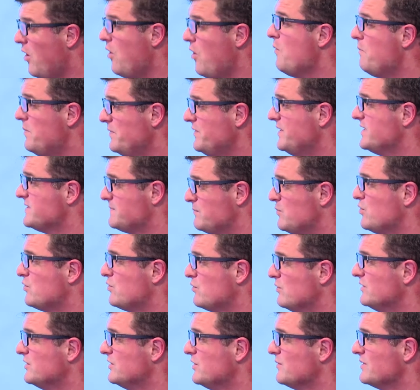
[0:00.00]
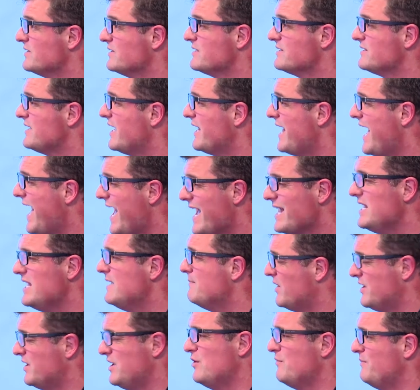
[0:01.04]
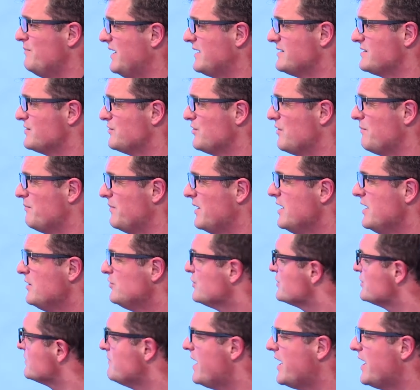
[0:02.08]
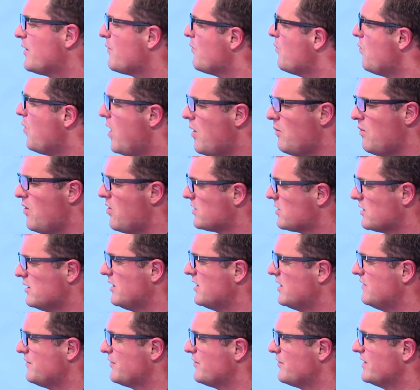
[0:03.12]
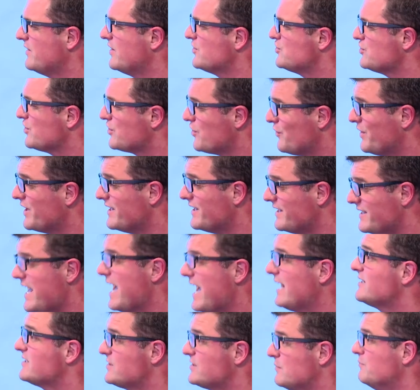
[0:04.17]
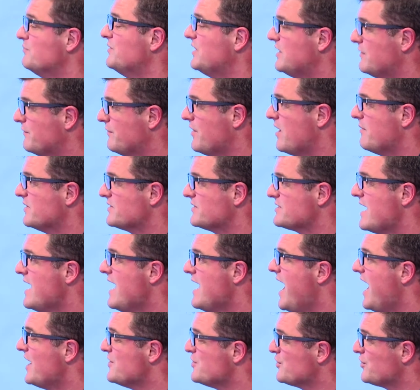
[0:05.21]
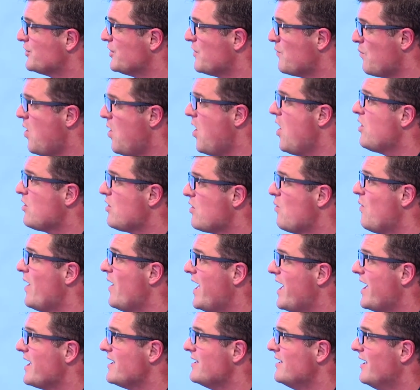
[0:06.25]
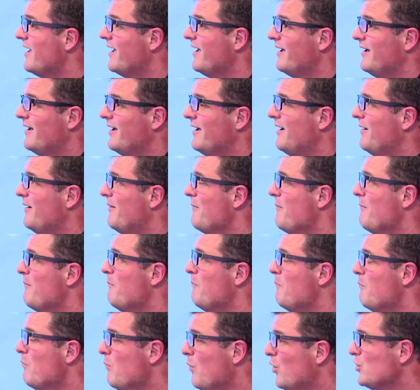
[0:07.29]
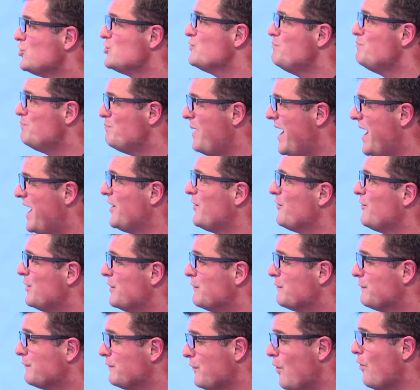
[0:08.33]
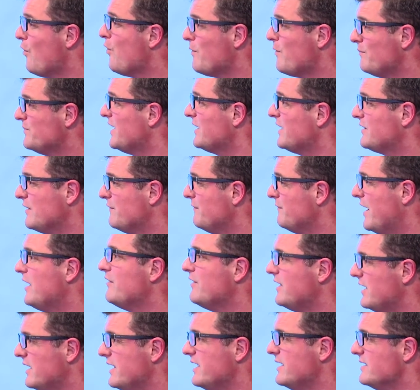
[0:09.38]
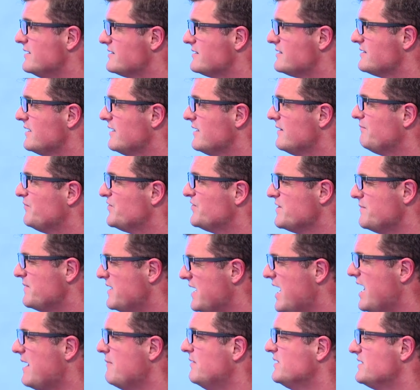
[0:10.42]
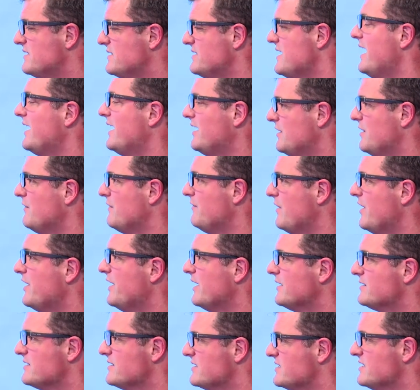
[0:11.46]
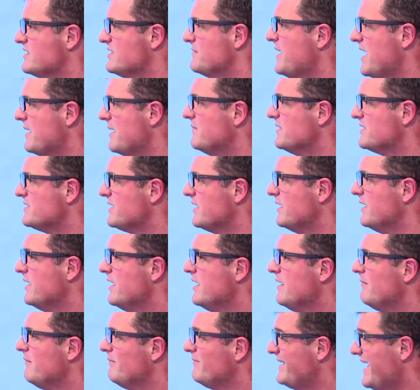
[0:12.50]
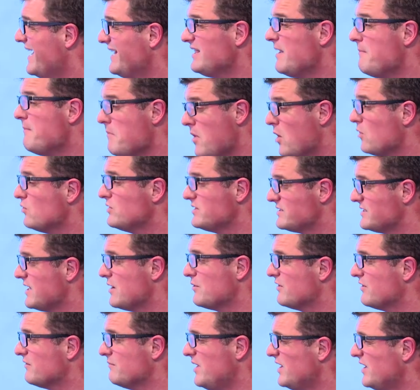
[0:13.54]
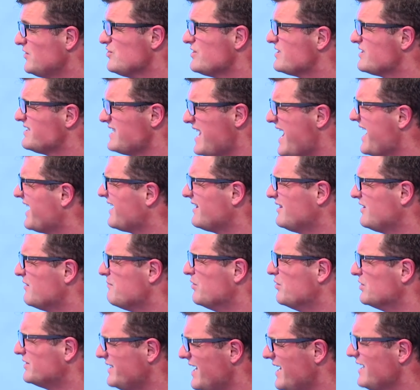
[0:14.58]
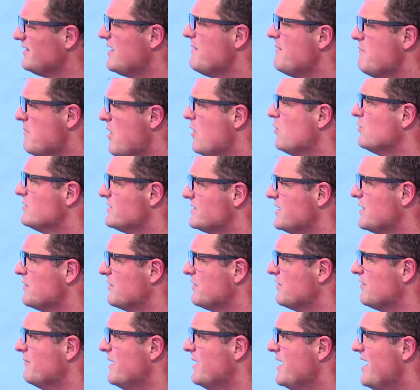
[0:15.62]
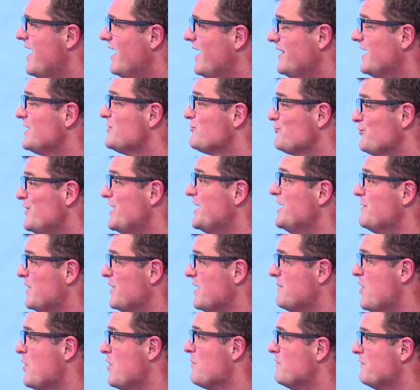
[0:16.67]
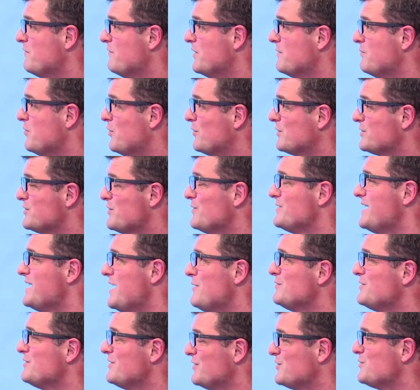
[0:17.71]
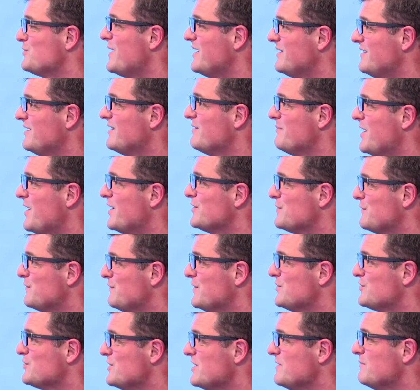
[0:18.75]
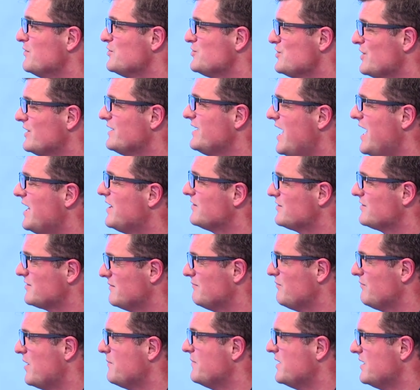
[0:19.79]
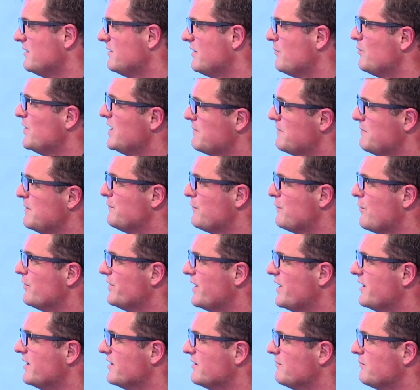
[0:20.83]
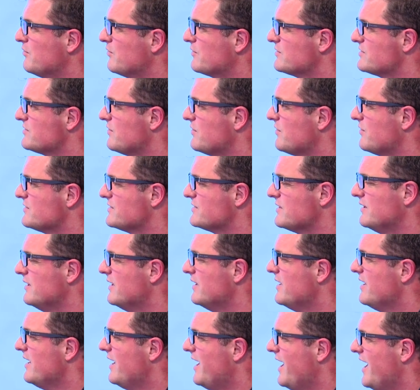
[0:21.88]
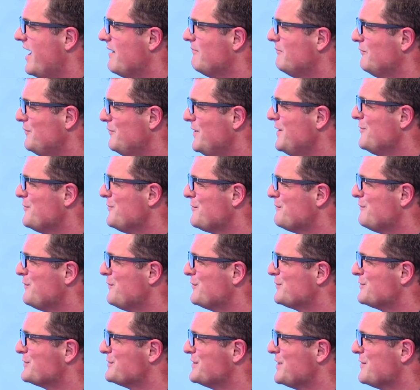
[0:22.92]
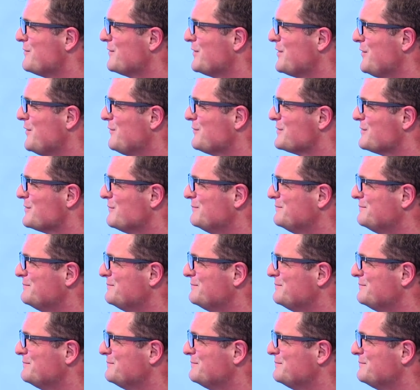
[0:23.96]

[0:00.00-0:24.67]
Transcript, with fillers: hoping this book will do is, is that anybody who picks it up, doesn't matter what walk of life you're in, that you're going to get something from it. And you're going to walk away much better informed at the very least to be able to tackle your finances and to be able to get the most out of them, not just tackle them, but get the most out of them. And that's really what I'm hoping for the book. So it's out on the 20th of March officially, but you'll get it probably the week before that in the bookstores. And um, really looking forward to see how it goes.